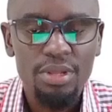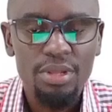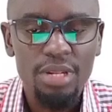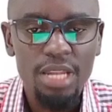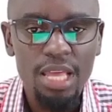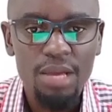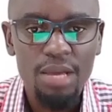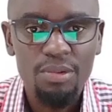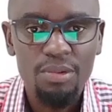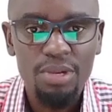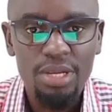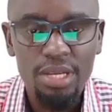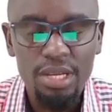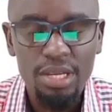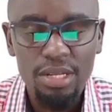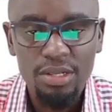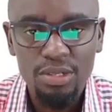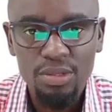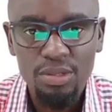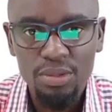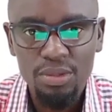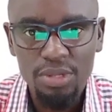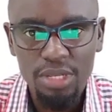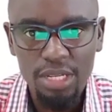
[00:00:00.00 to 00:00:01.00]
like we can
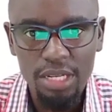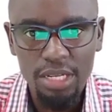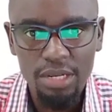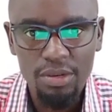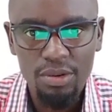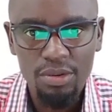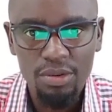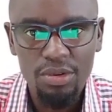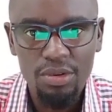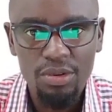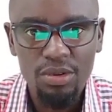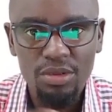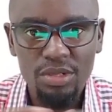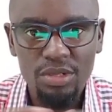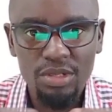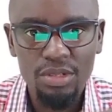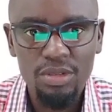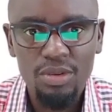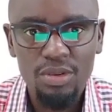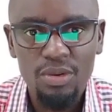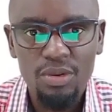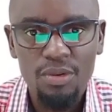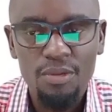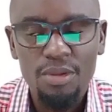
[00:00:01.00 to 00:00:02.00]
do it, or we don't
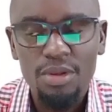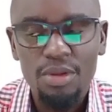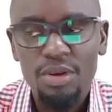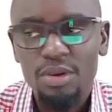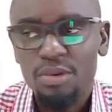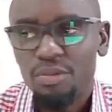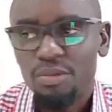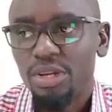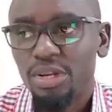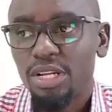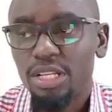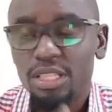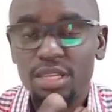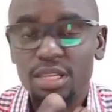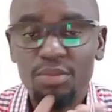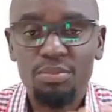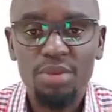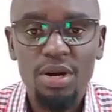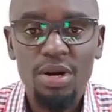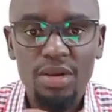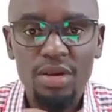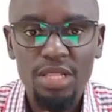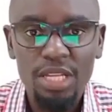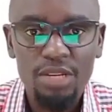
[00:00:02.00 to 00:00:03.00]
know really the
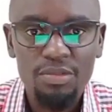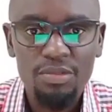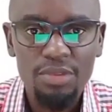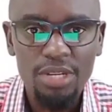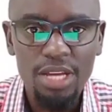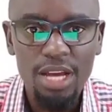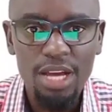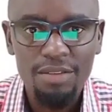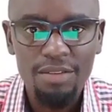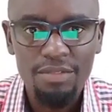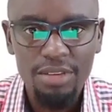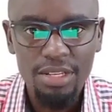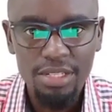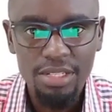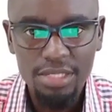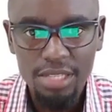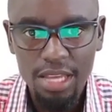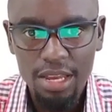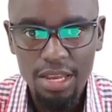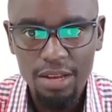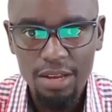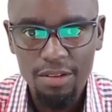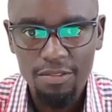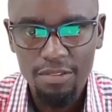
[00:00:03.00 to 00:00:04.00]
power that we have
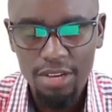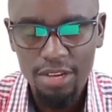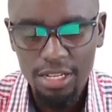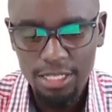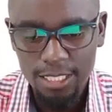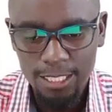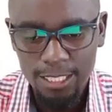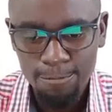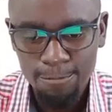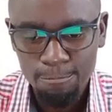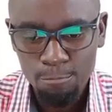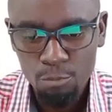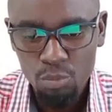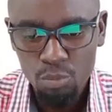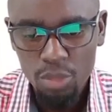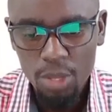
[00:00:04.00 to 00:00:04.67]
inside of us.